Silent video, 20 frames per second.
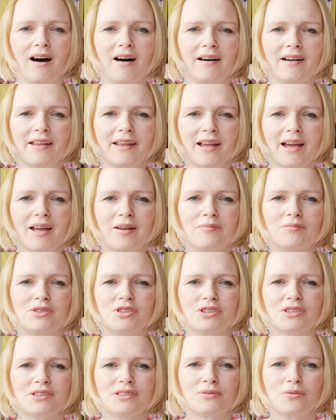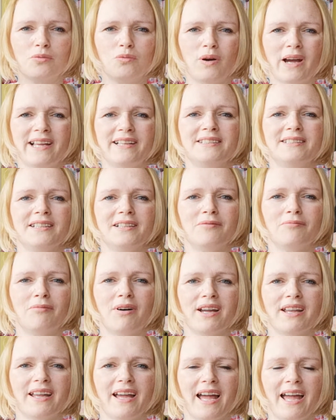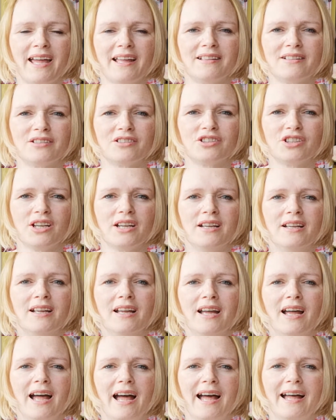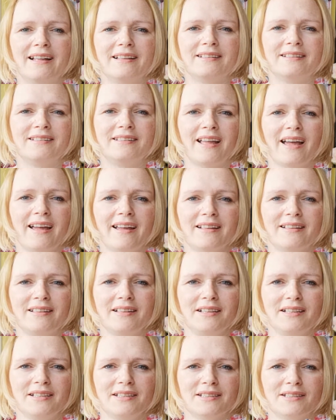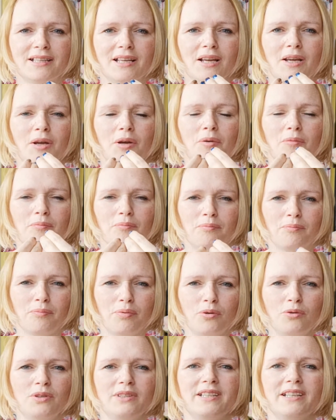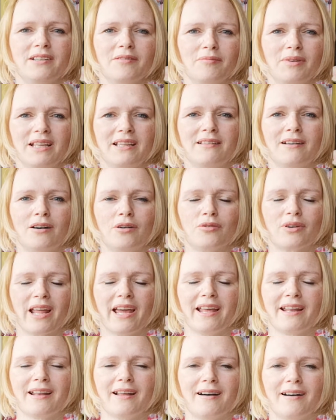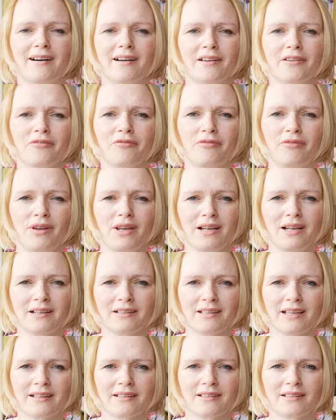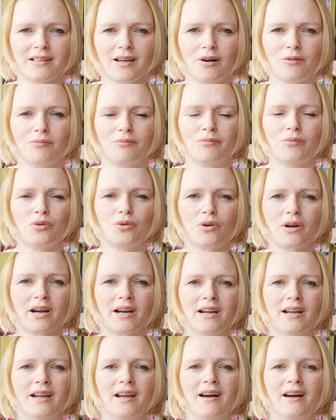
I am just wasting my energy and that is putting me down and I feel that now more